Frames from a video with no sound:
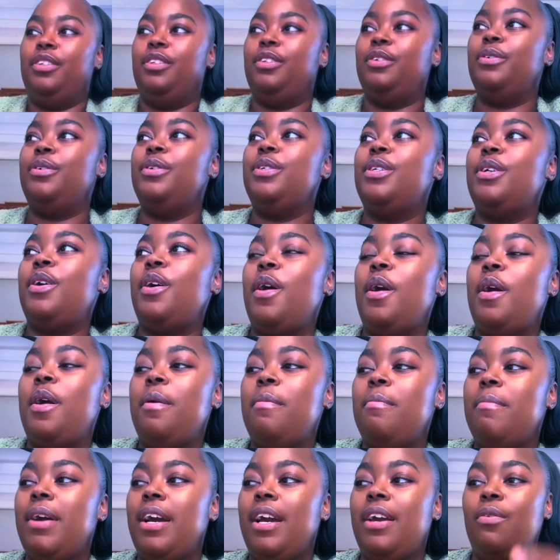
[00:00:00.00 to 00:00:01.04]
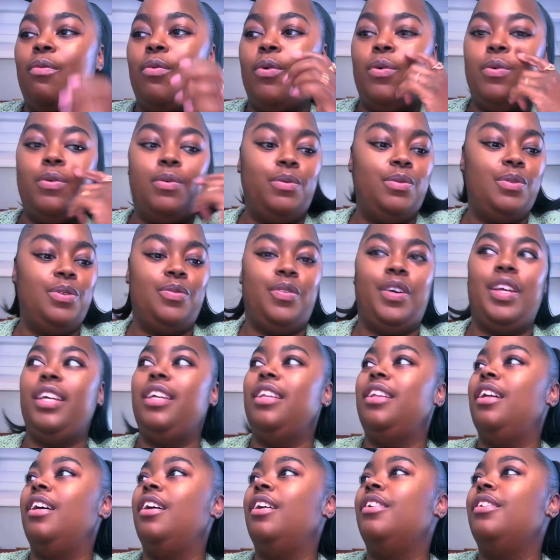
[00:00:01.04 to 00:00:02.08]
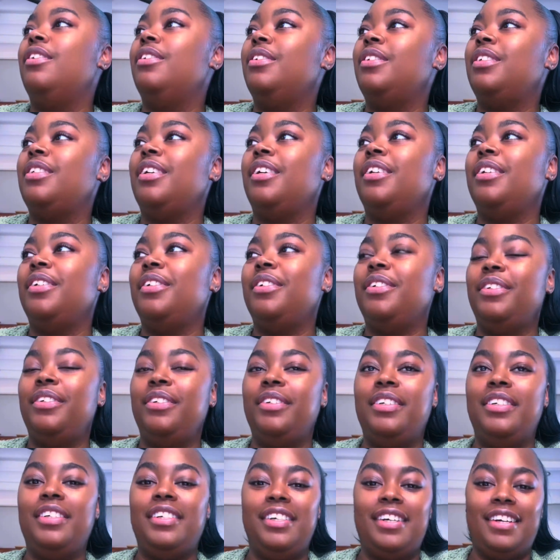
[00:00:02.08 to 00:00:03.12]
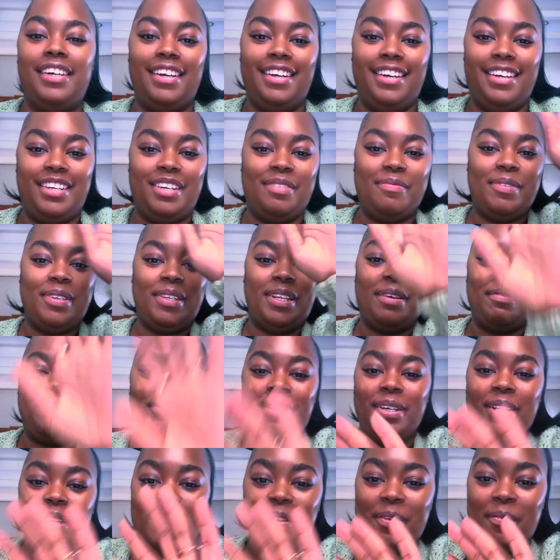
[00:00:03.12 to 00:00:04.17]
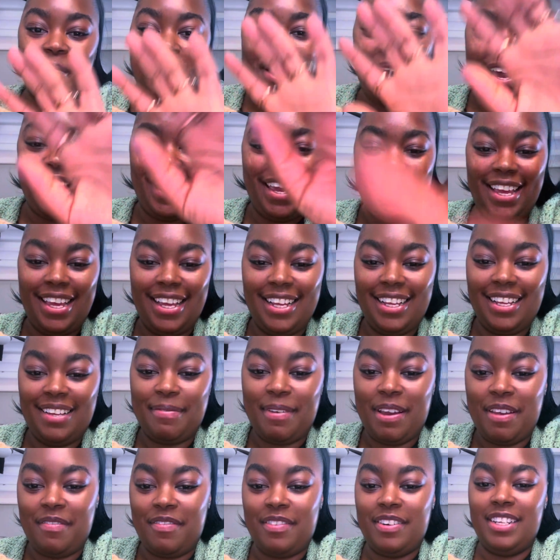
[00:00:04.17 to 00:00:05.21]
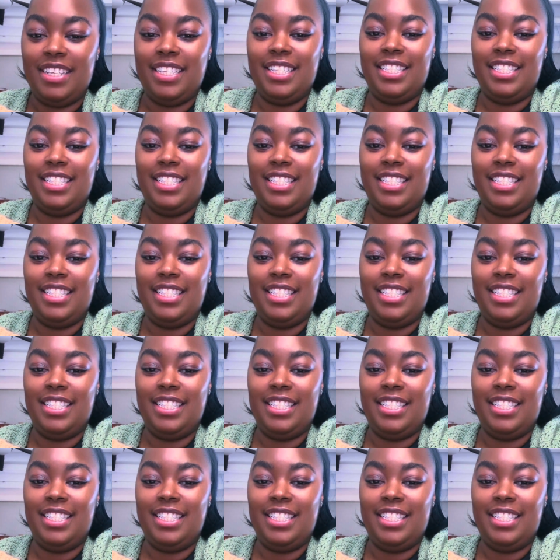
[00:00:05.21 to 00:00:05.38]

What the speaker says: those are my woos right now. So all right, I'm gonna stop talking. Bye friends.